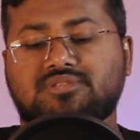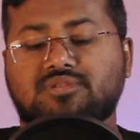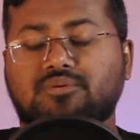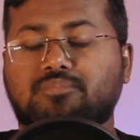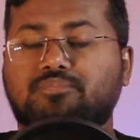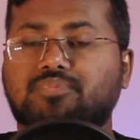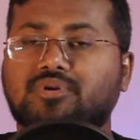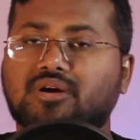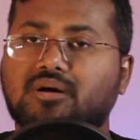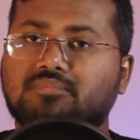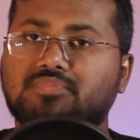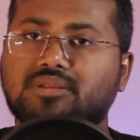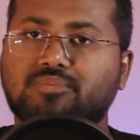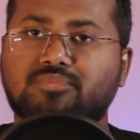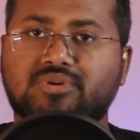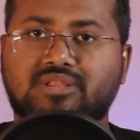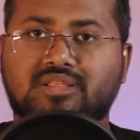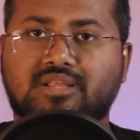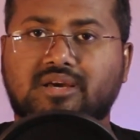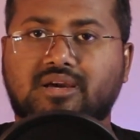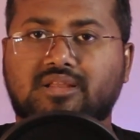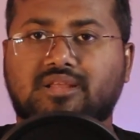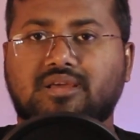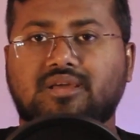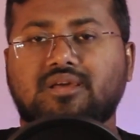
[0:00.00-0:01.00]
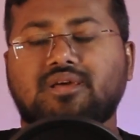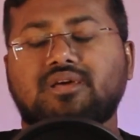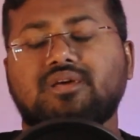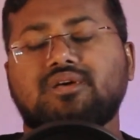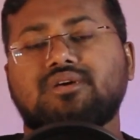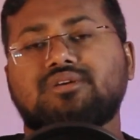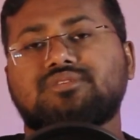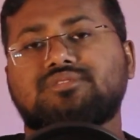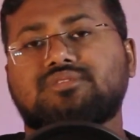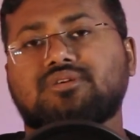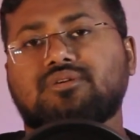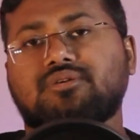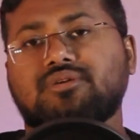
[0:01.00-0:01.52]
no problem with that.
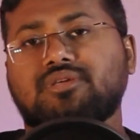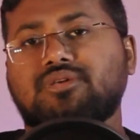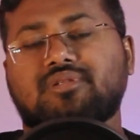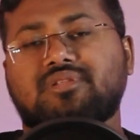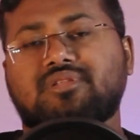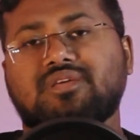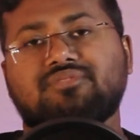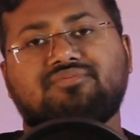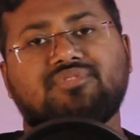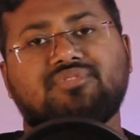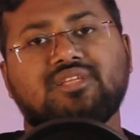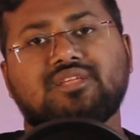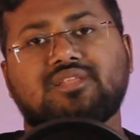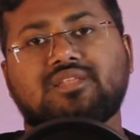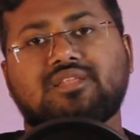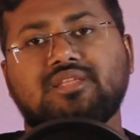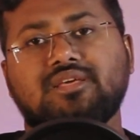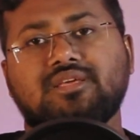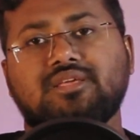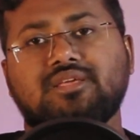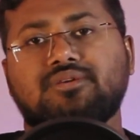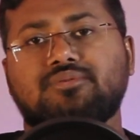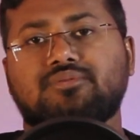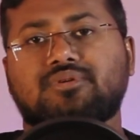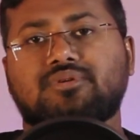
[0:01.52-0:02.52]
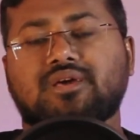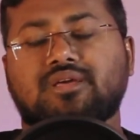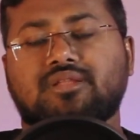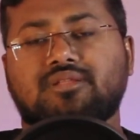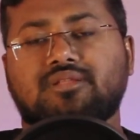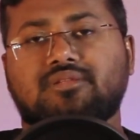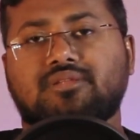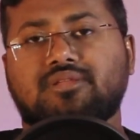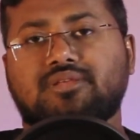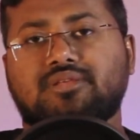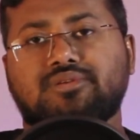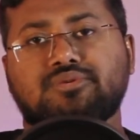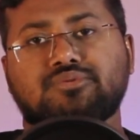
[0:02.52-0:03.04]
So definitely you
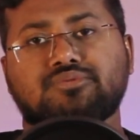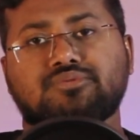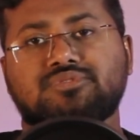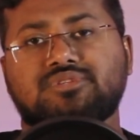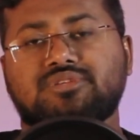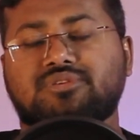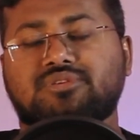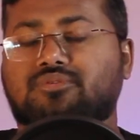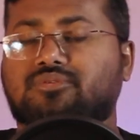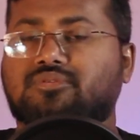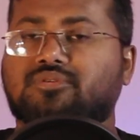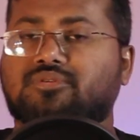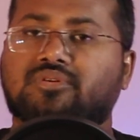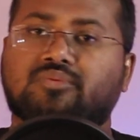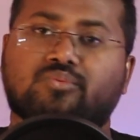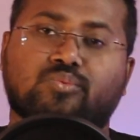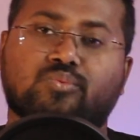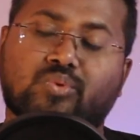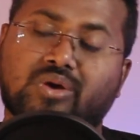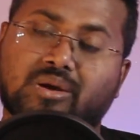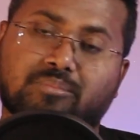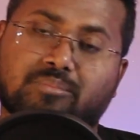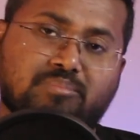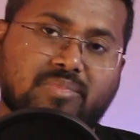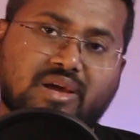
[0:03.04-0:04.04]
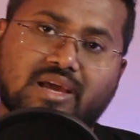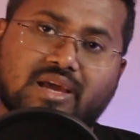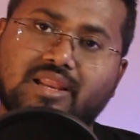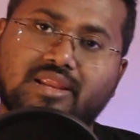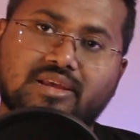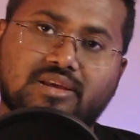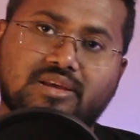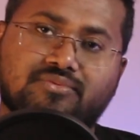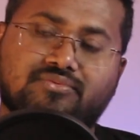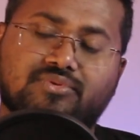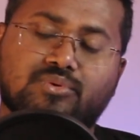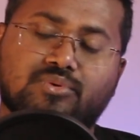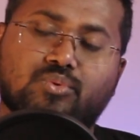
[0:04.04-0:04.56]
can use your webmail
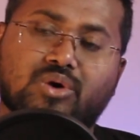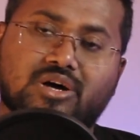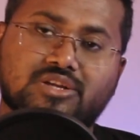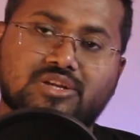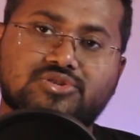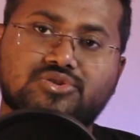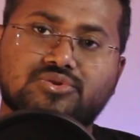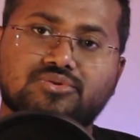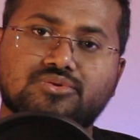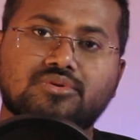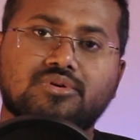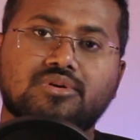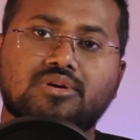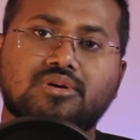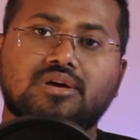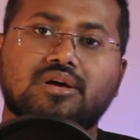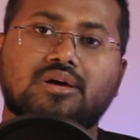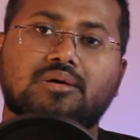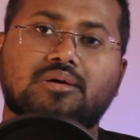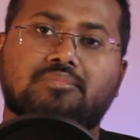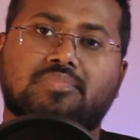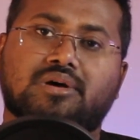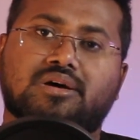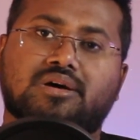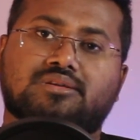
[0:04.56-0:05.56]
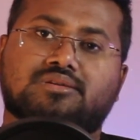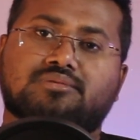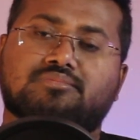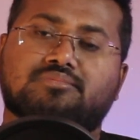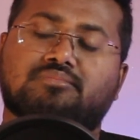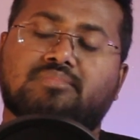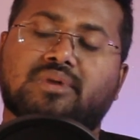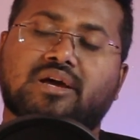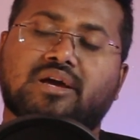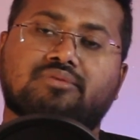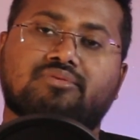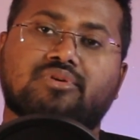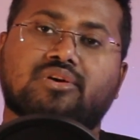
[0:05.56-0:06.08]
if you want to, but
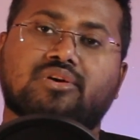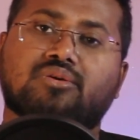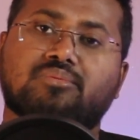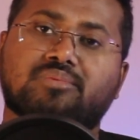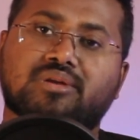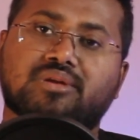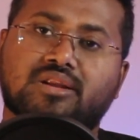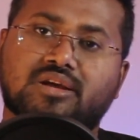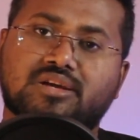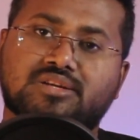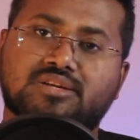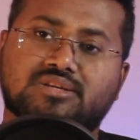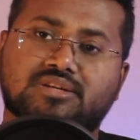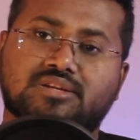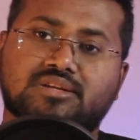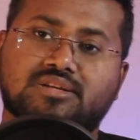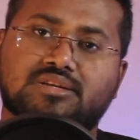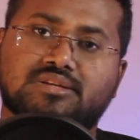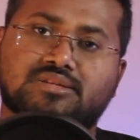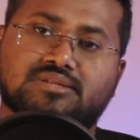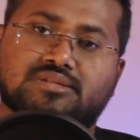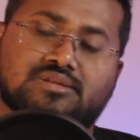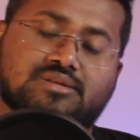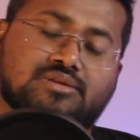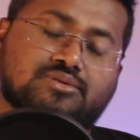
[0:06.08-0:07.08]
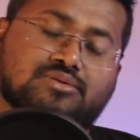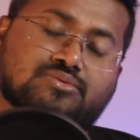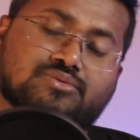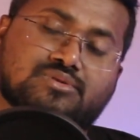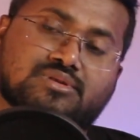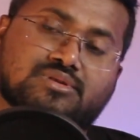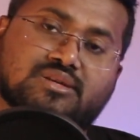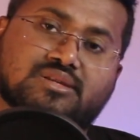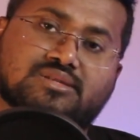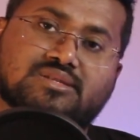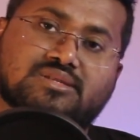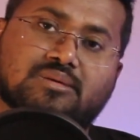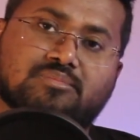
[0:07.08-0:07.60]
my recommendation is
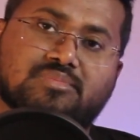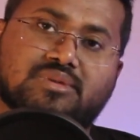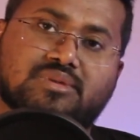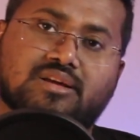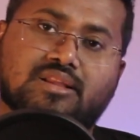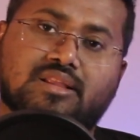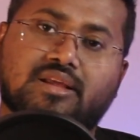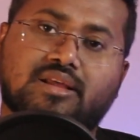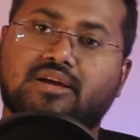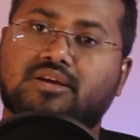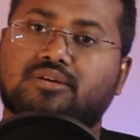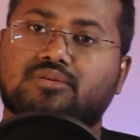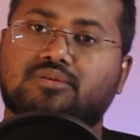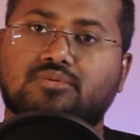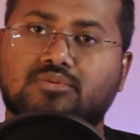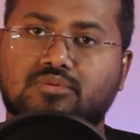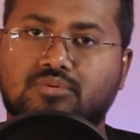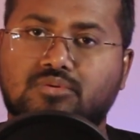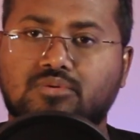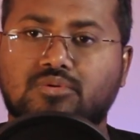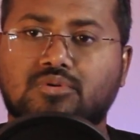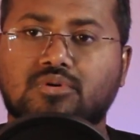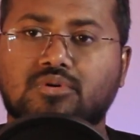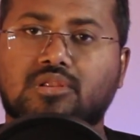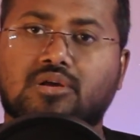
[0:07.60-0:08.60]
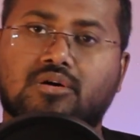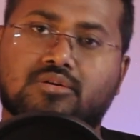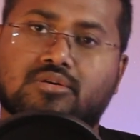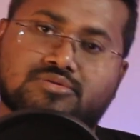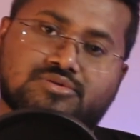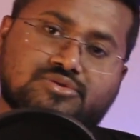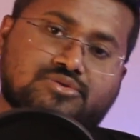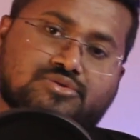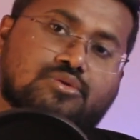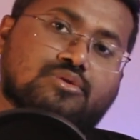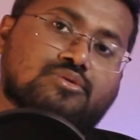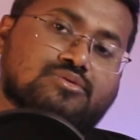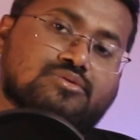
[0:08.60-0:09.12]
using something like Google or
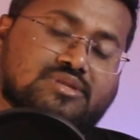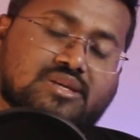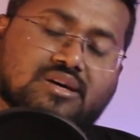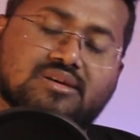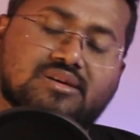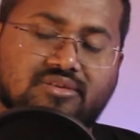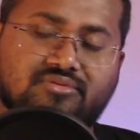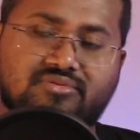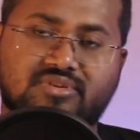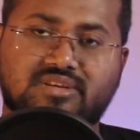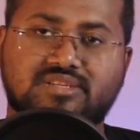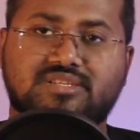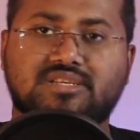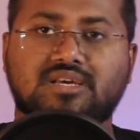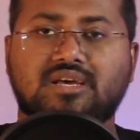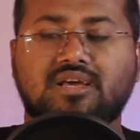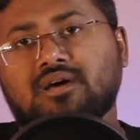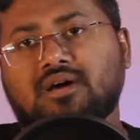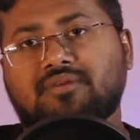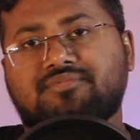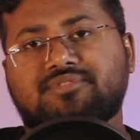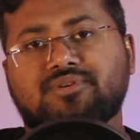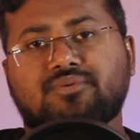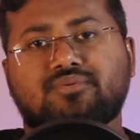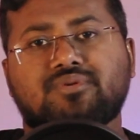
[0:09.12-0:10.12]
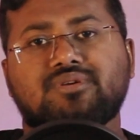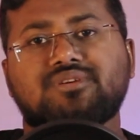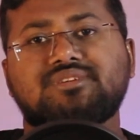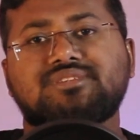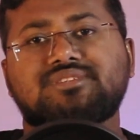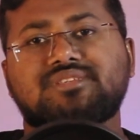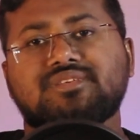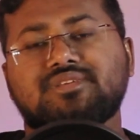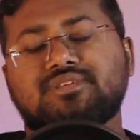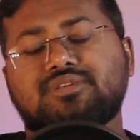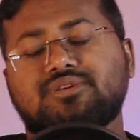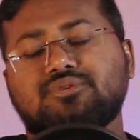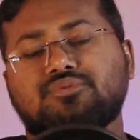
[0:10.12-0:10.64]
Zoho service.
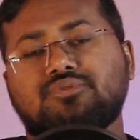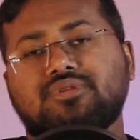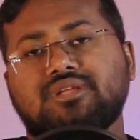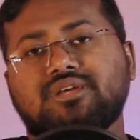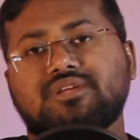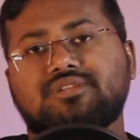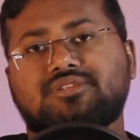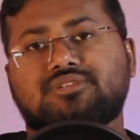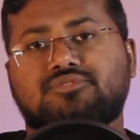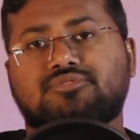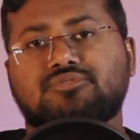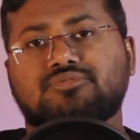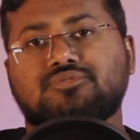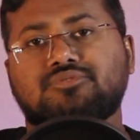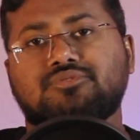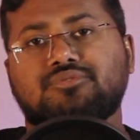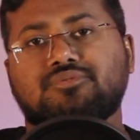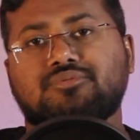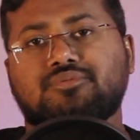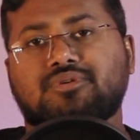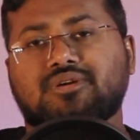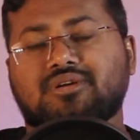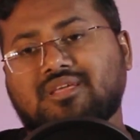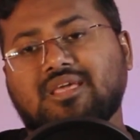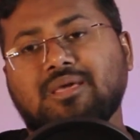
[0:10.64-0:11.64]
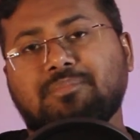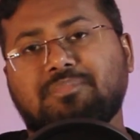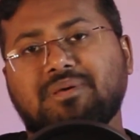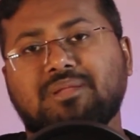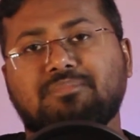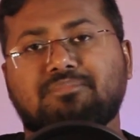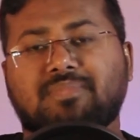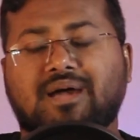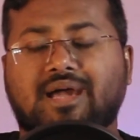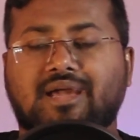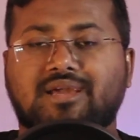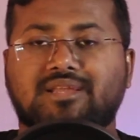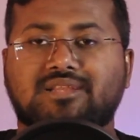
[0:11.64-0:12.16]
Afterwards, you need to keep in
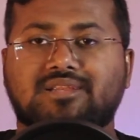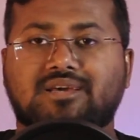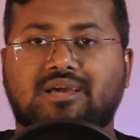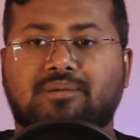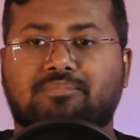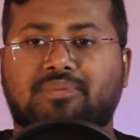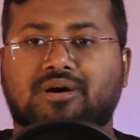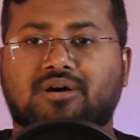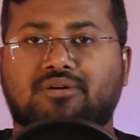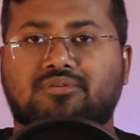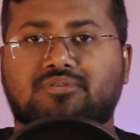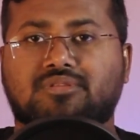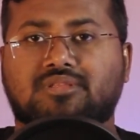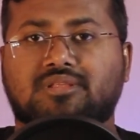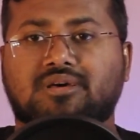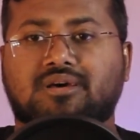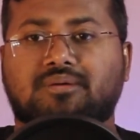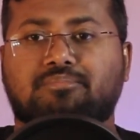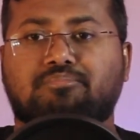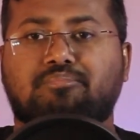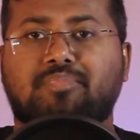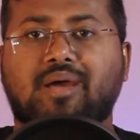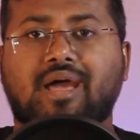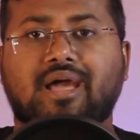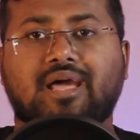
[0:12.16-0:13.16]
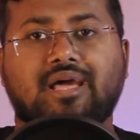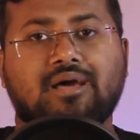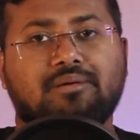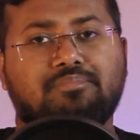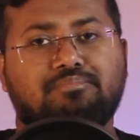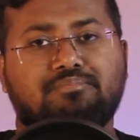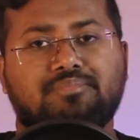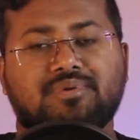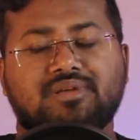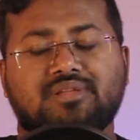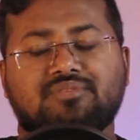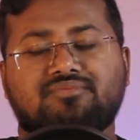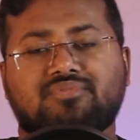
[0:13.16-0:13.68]
mind about the
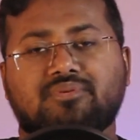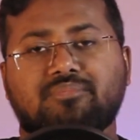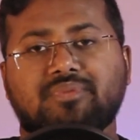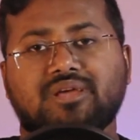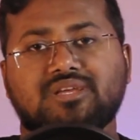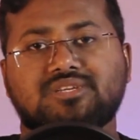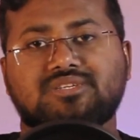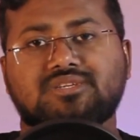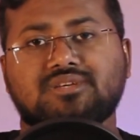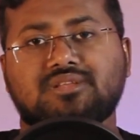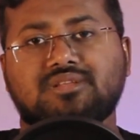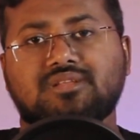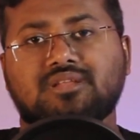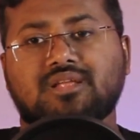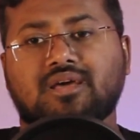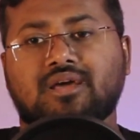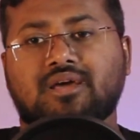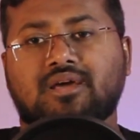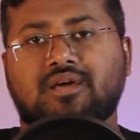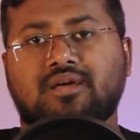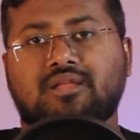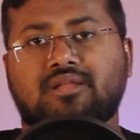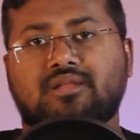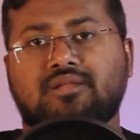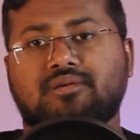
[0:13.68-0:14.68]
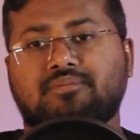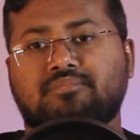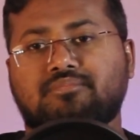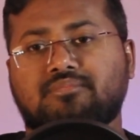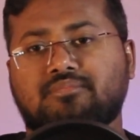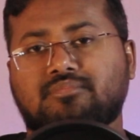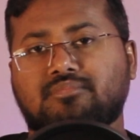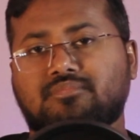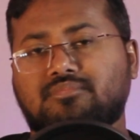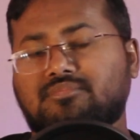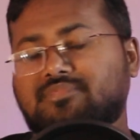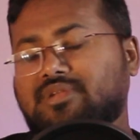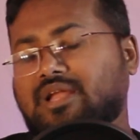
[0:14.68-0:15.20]
backup information,
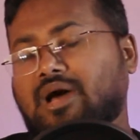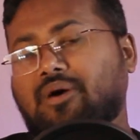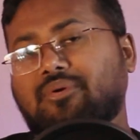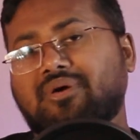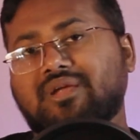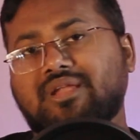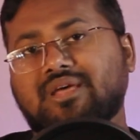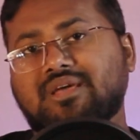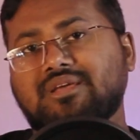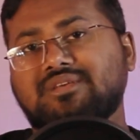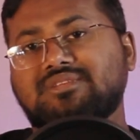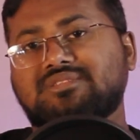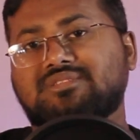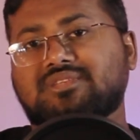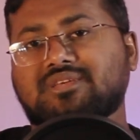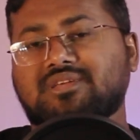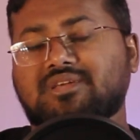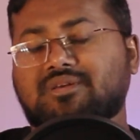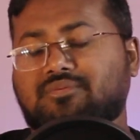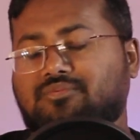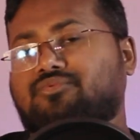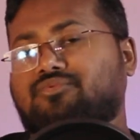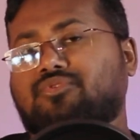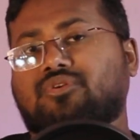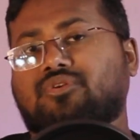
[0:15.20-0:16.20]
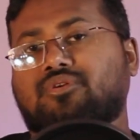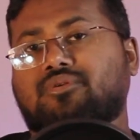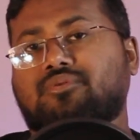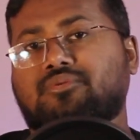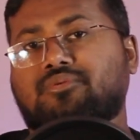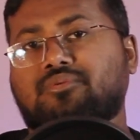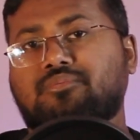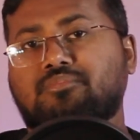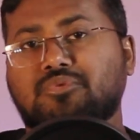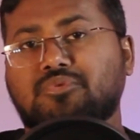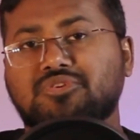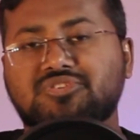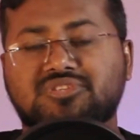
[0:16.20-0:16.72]
and nowadays for
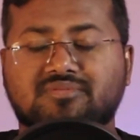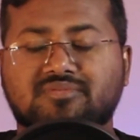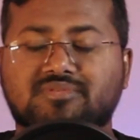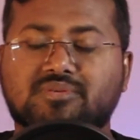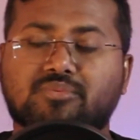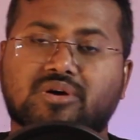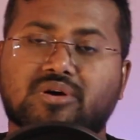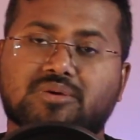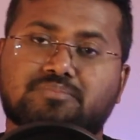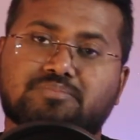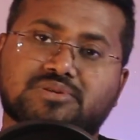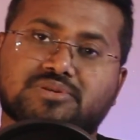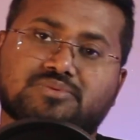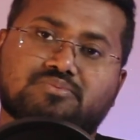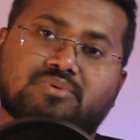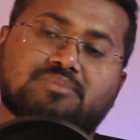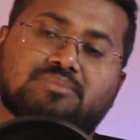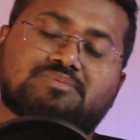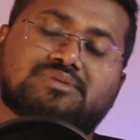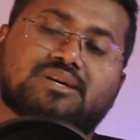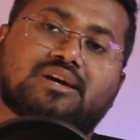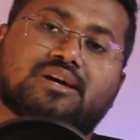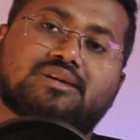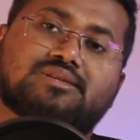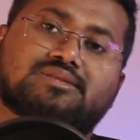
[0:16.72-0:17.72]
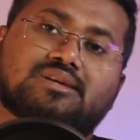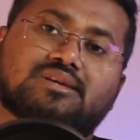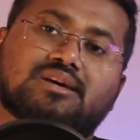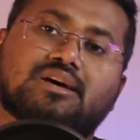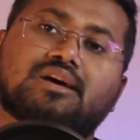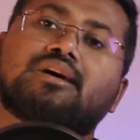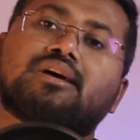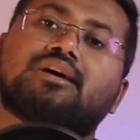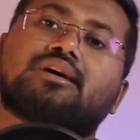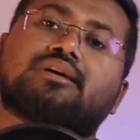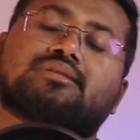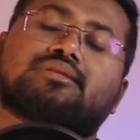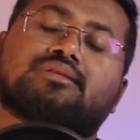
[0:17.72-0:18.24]
most of the WordPress websites,
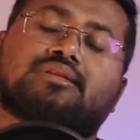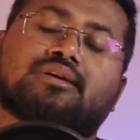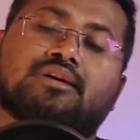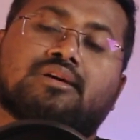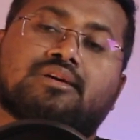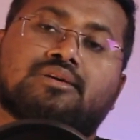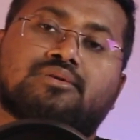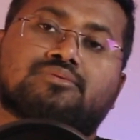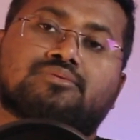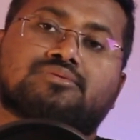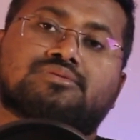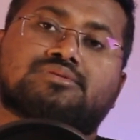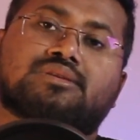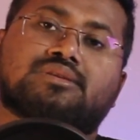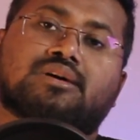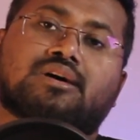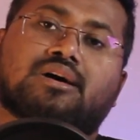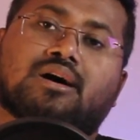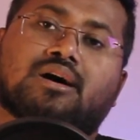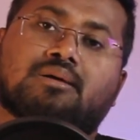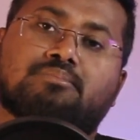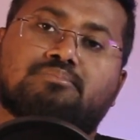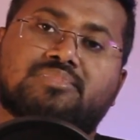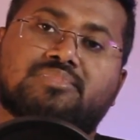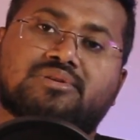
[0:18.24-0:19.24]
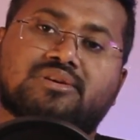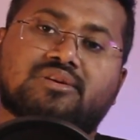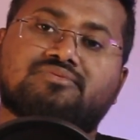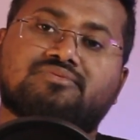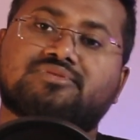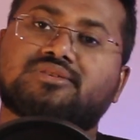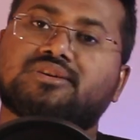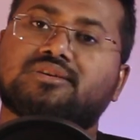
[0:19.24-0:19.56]
they use the Updraft